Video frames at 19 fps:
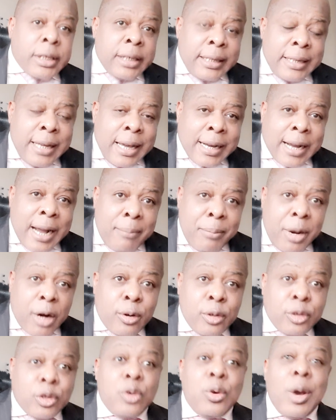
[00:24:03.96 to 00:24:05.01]
in the
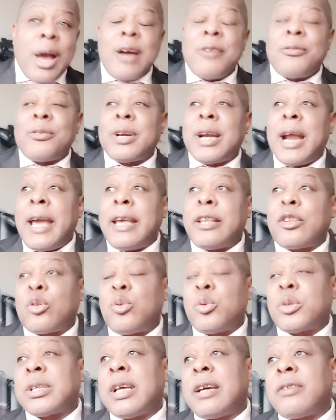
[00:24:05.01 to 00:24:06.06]
Cameroon say you have right
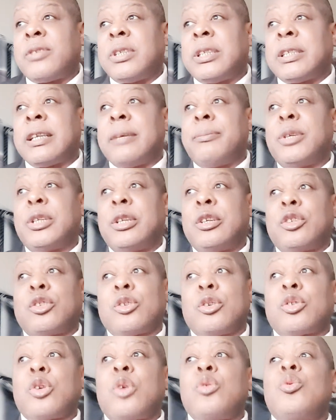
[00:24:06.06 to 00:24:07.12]
to
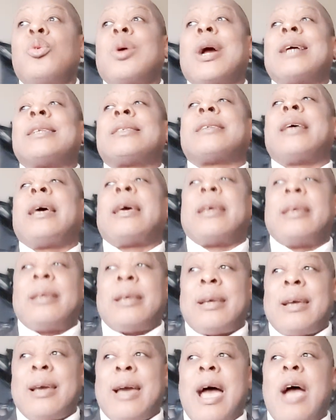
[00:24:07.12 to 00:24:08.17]
self-determination. So you can
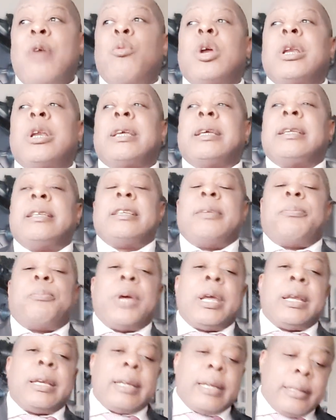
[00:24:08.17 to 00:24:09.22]
say, I want
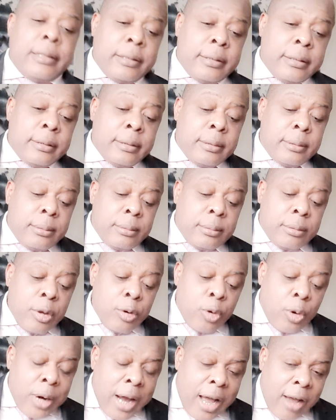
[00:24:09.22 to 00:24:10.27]
independence. They
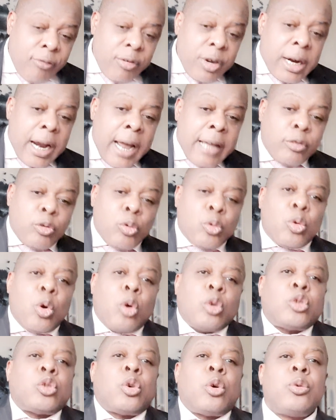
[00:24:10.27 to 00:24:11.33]
don't have a right to
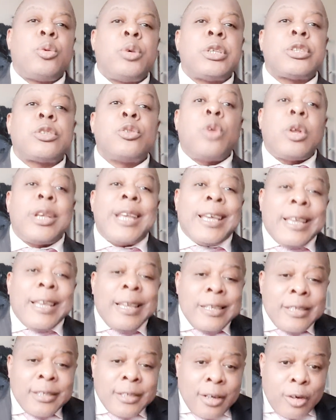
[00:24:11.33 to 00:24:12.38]
torture you. It's not
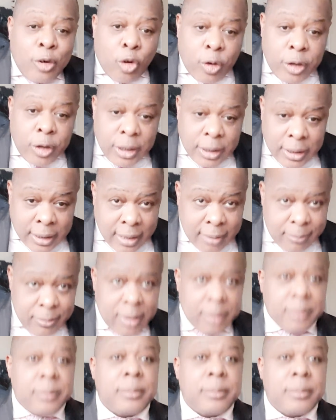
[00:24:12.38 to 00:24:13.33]
against the law in the Cameroon.